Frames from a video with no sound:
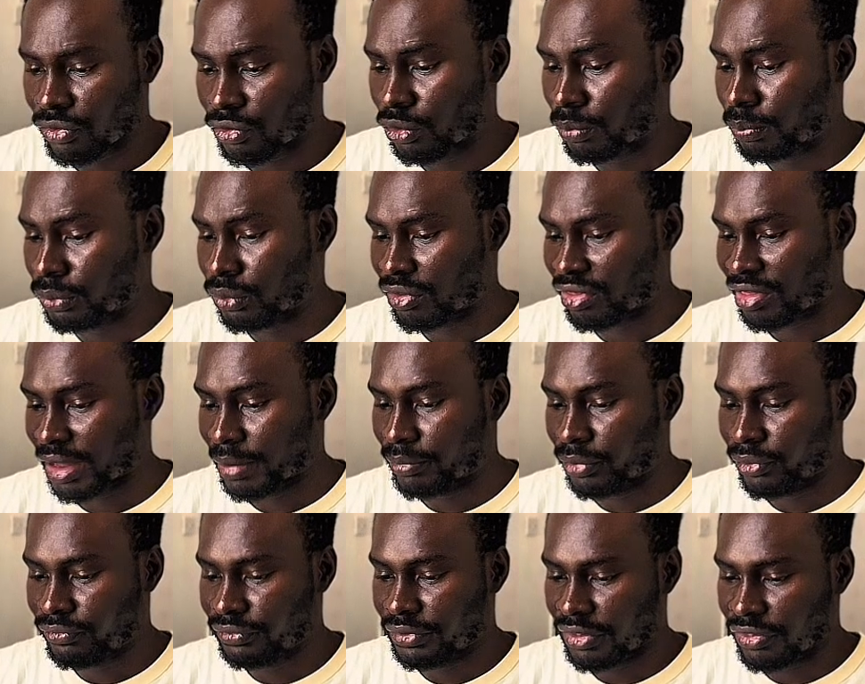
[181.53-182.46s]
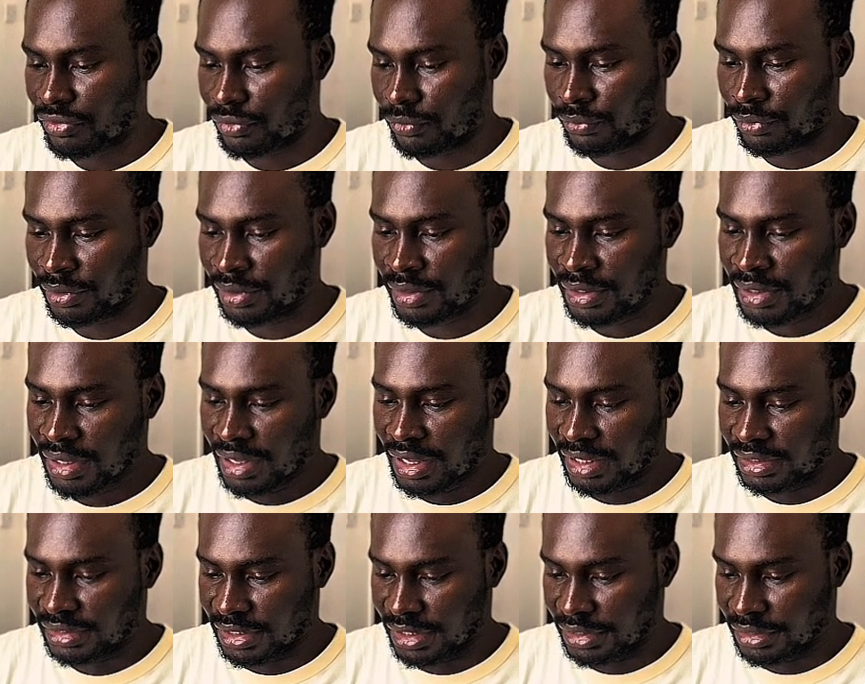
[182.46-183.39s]
stop loss above the zone
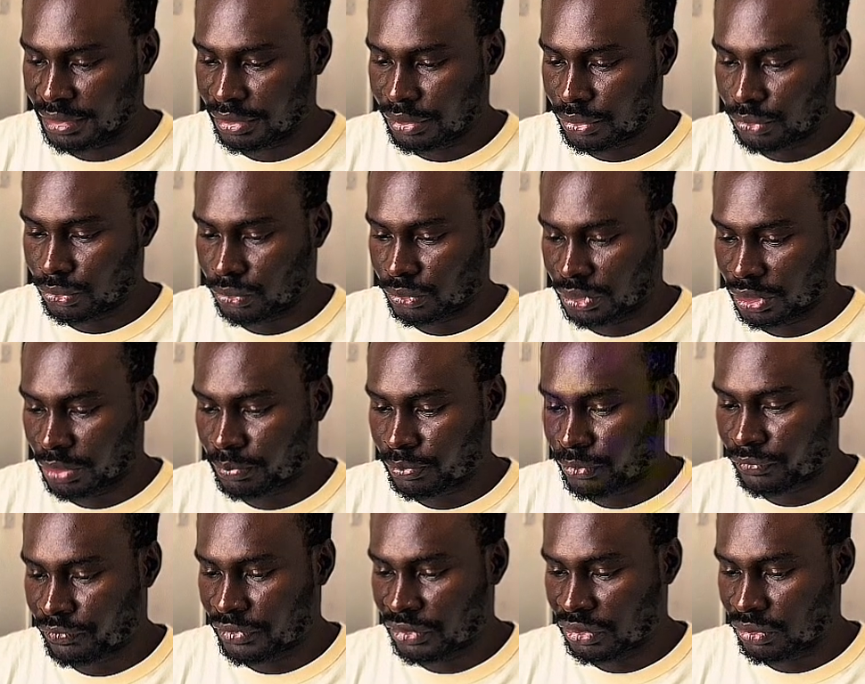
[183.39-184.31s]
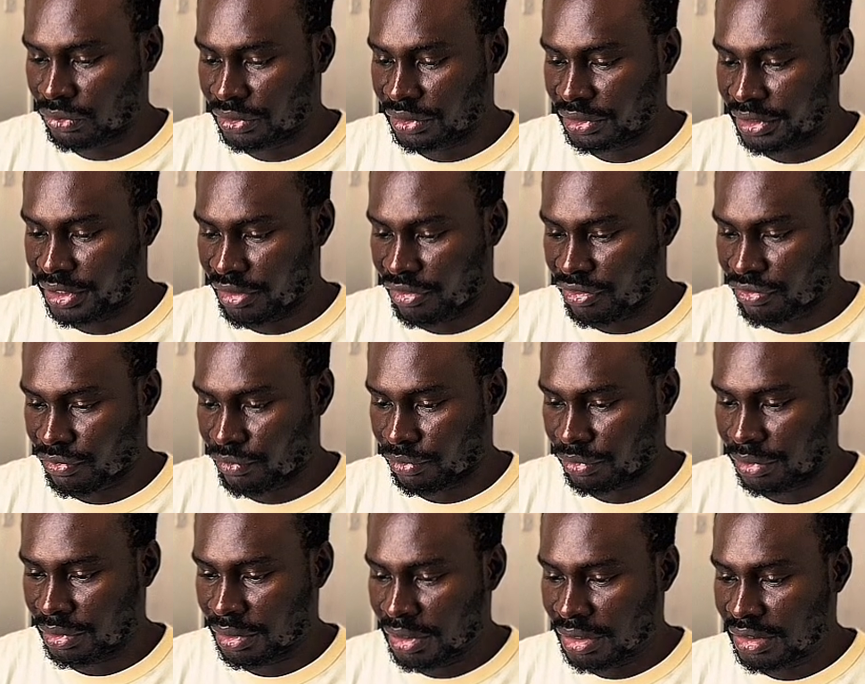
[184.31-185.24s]
and then you'll take profit on the next
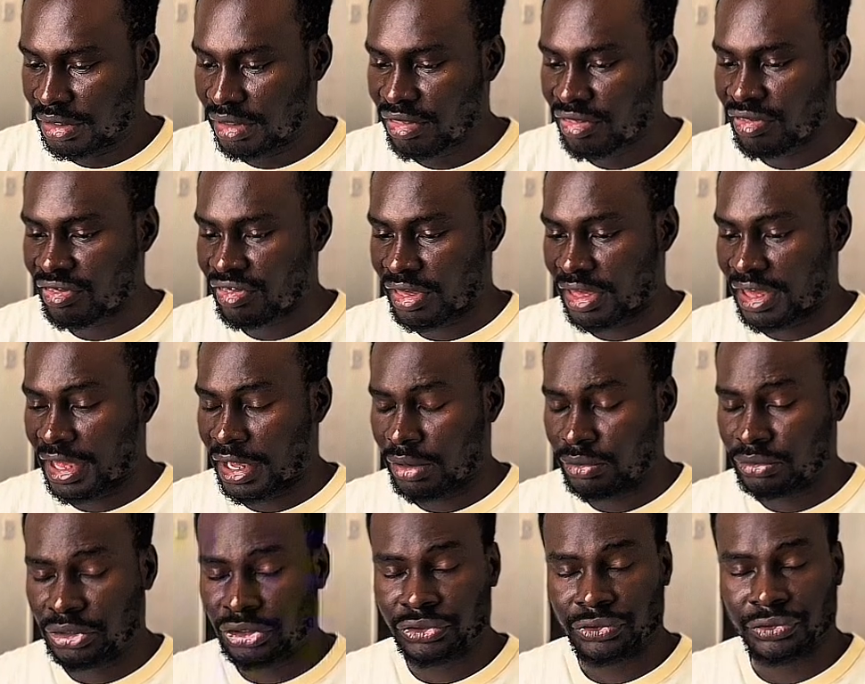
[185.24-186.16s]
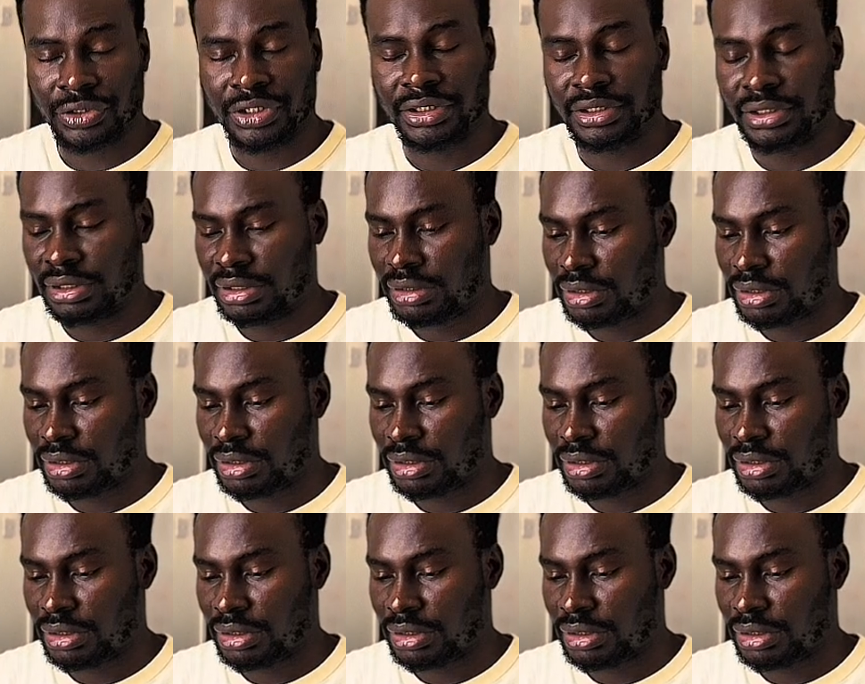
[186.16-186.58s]
zone. This is a healthy trade,